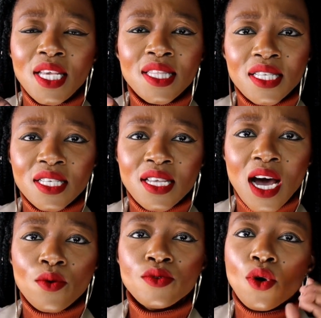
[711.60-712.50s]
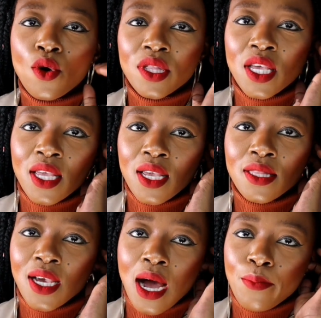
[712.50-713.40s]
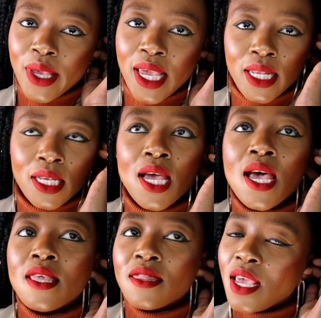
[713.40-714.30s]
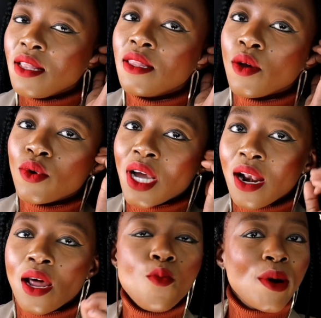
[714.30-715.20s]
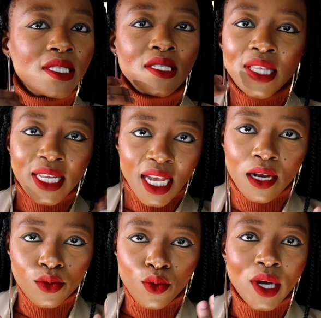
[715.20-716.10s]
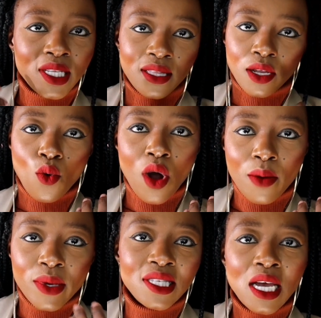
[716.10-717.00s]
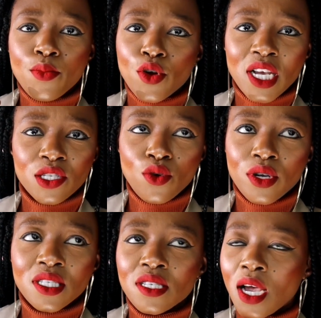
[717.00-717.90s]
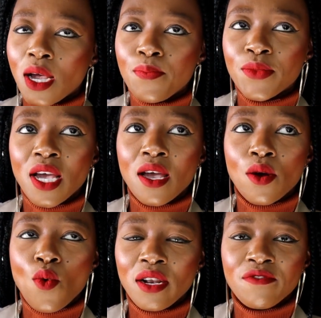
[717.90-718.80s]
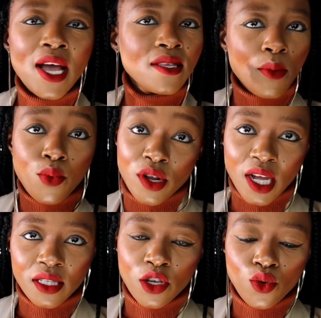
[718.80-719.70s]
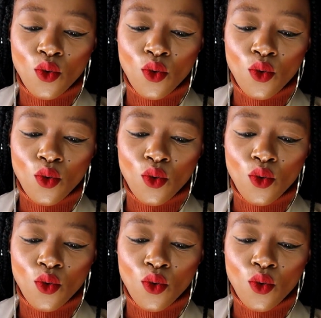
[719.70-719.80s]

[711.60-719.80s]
the discount or the campaign, then they would allow, but they tell you what are the requirements. Some products don't qualify, some products they do